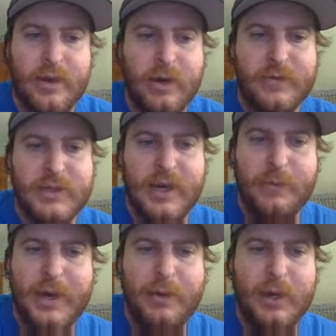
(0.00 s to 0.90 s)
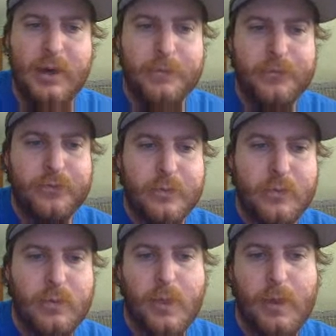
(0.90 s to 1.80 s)
could have said maybe,
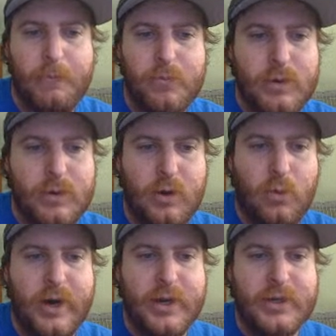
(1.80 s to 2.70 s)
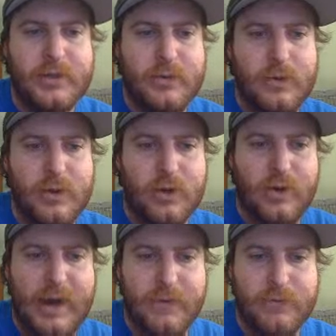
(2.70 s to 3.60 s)
where does the
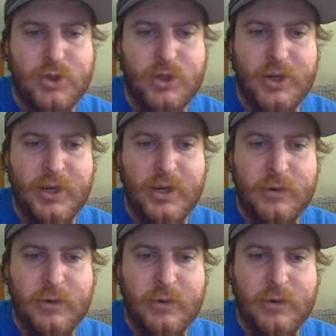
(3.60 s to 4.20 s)
graph of G